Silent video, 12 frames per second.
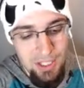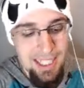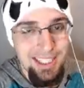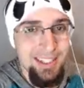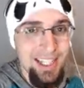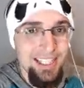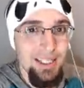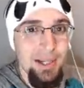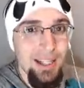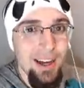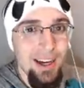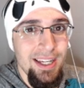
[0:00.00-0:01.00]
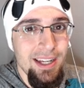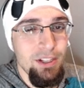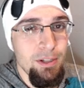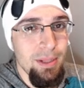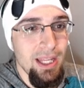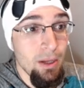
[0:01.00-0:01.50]
you next time I log in,
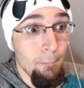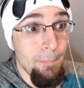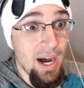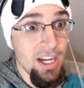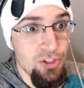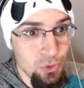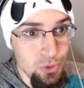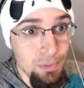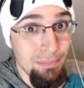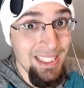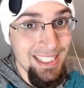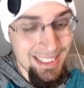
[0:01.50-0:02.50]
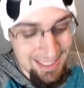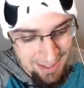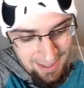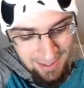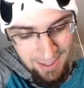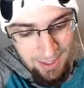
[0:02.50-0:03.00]
you're gonna be like, buy jewels, please.
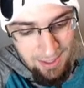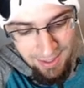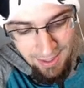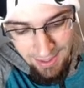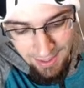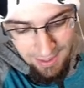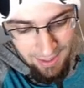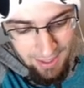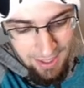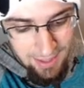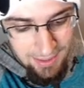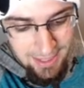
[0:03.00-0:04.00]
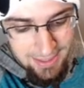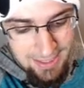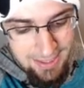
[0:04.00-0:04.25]
Uh, let's